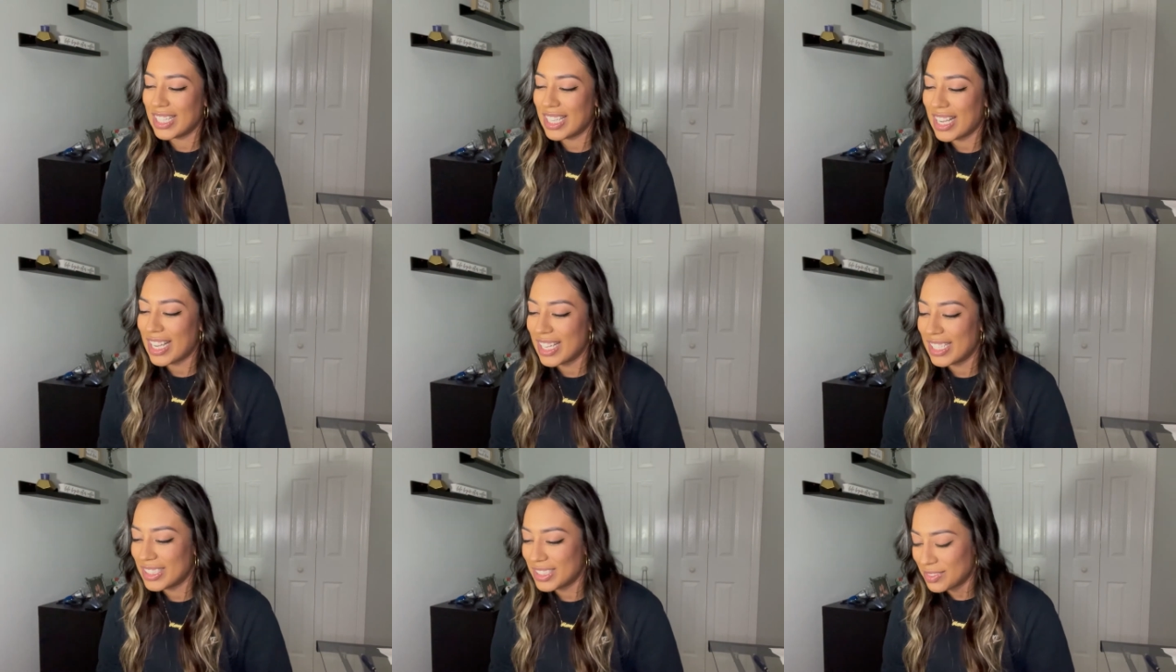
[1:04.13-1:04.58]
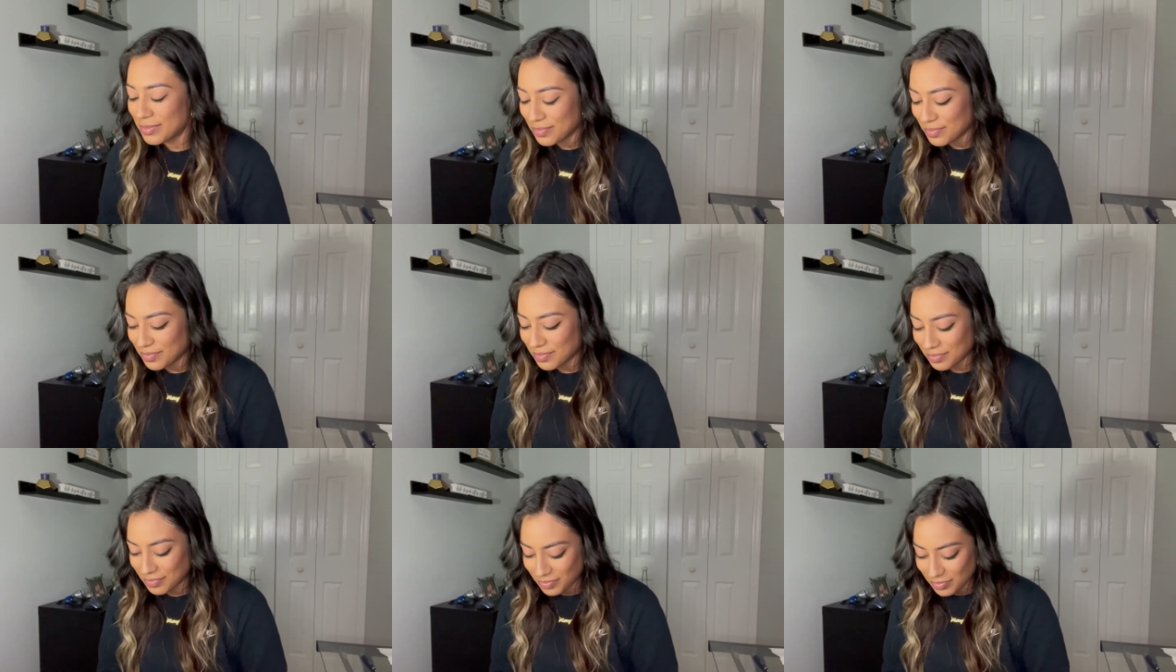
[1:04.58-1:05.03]
guys,
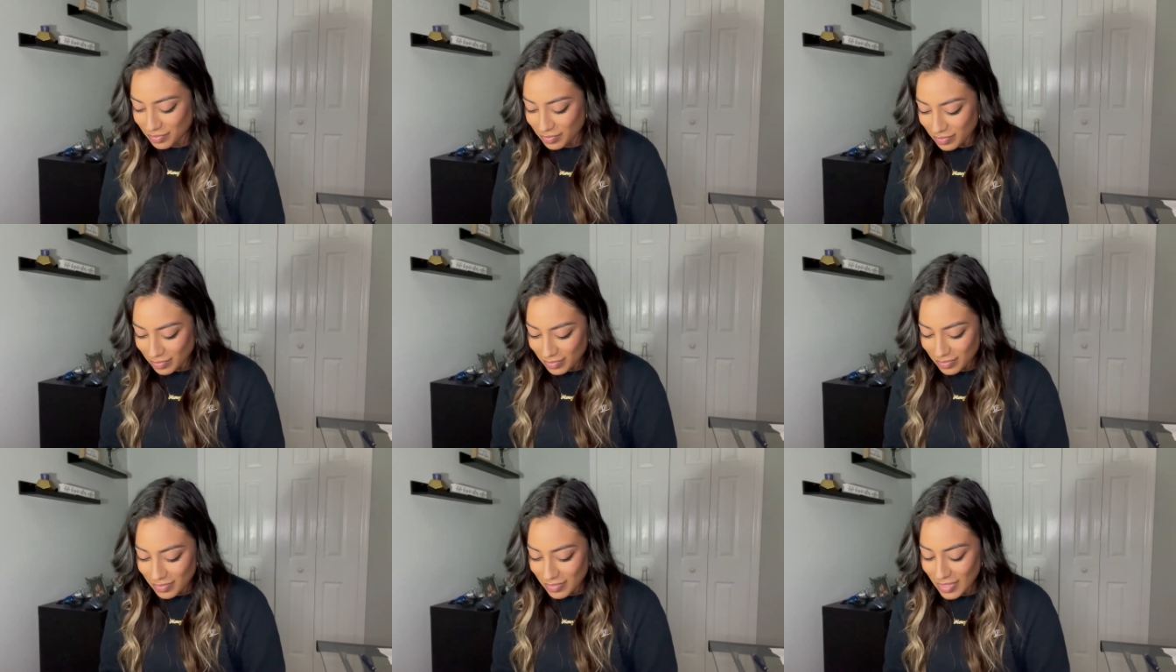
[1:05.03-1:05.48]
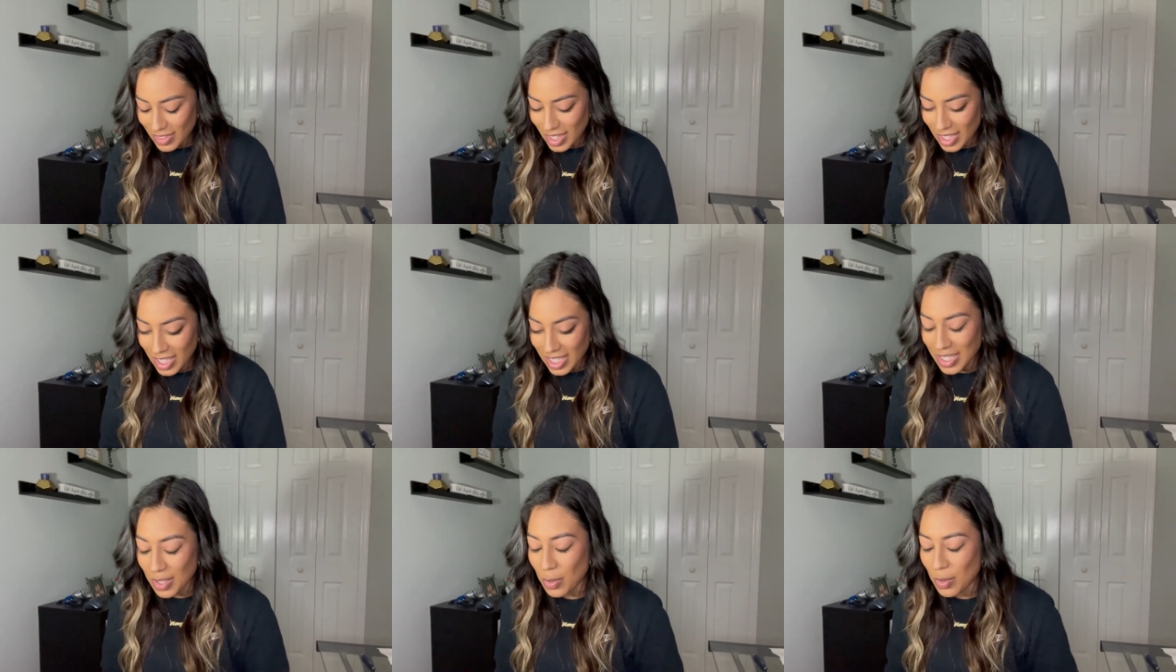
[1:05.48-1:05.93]

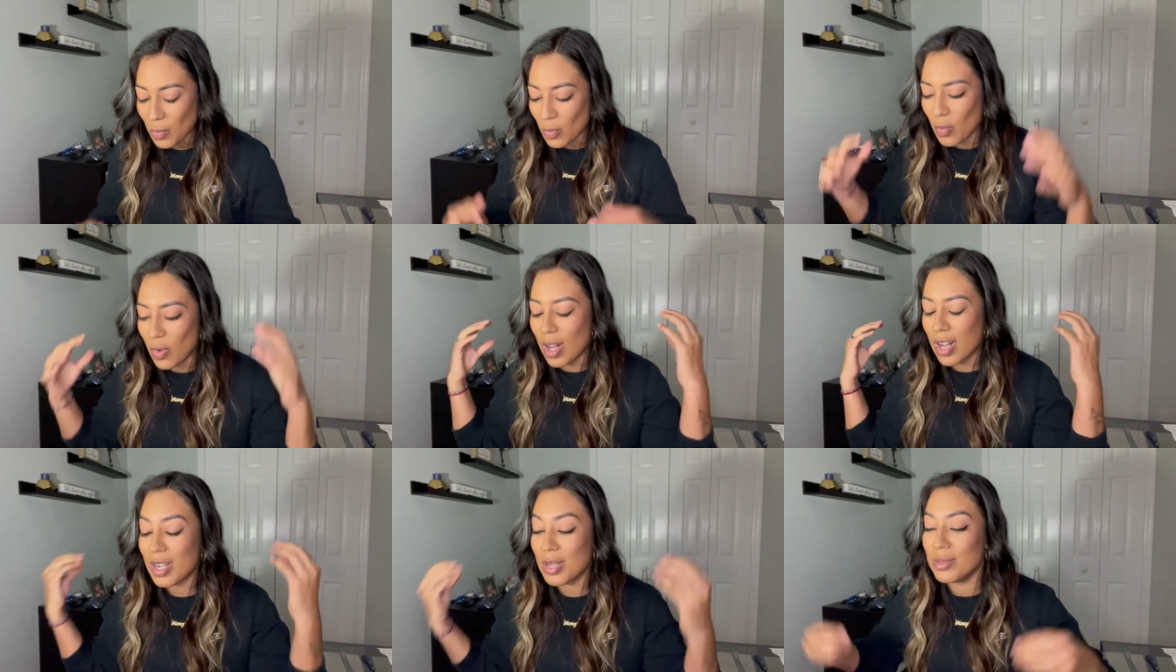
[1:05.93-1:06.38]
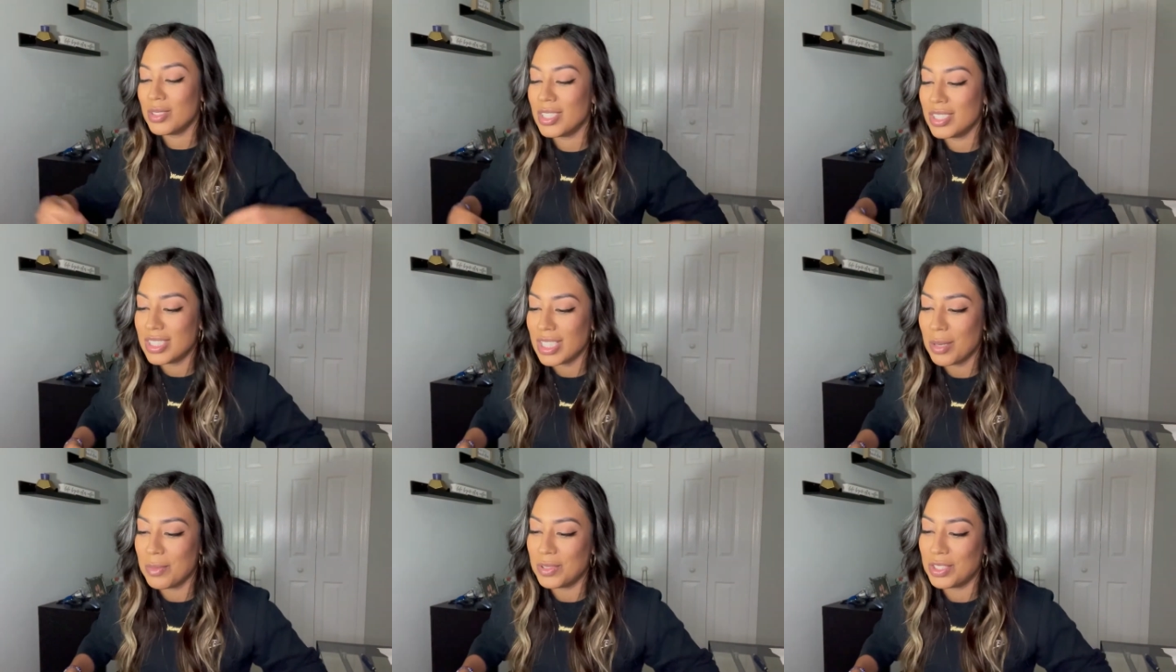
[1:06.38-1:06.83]
welcome to
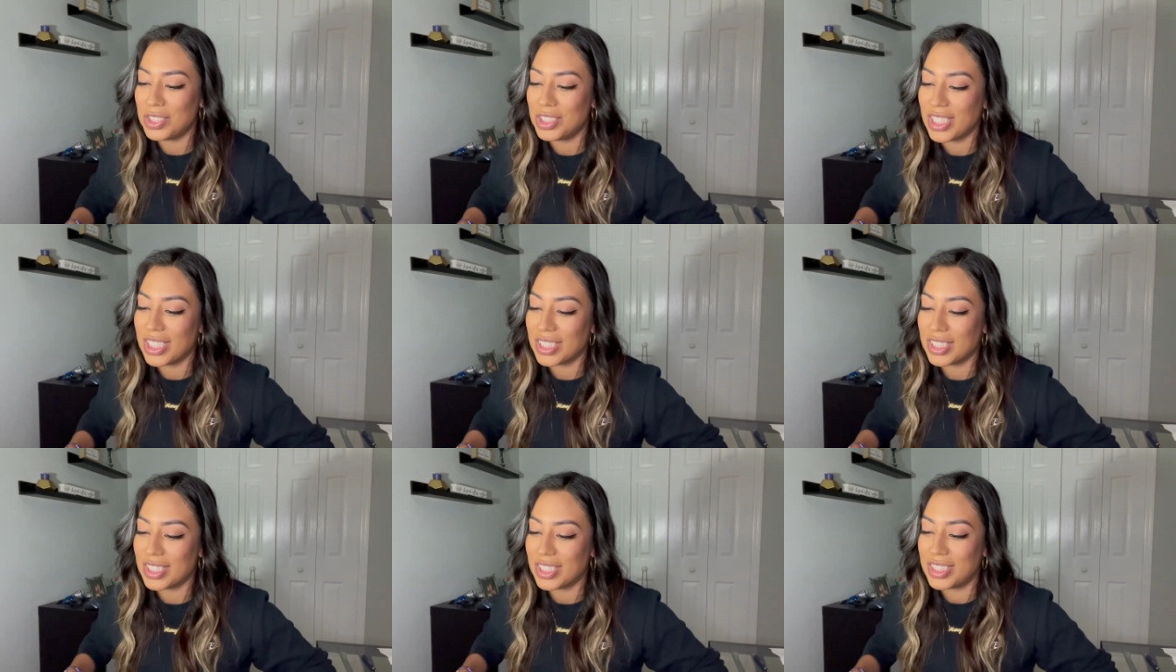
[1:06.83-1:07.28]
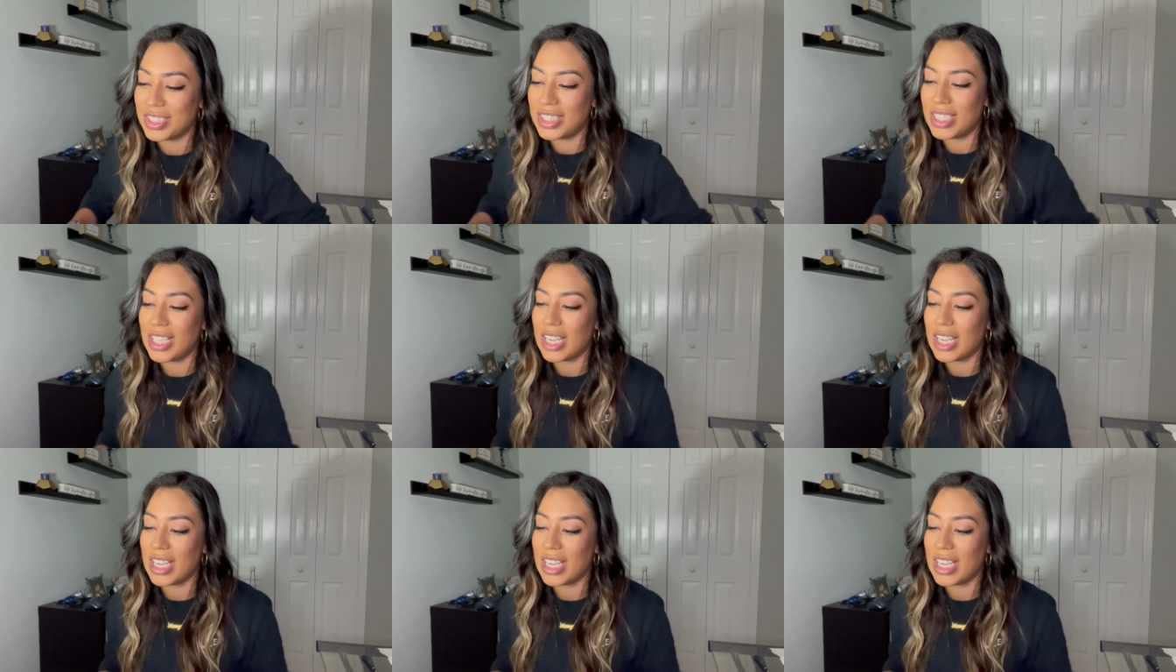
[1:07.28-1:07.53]
Temperature Check Thursday.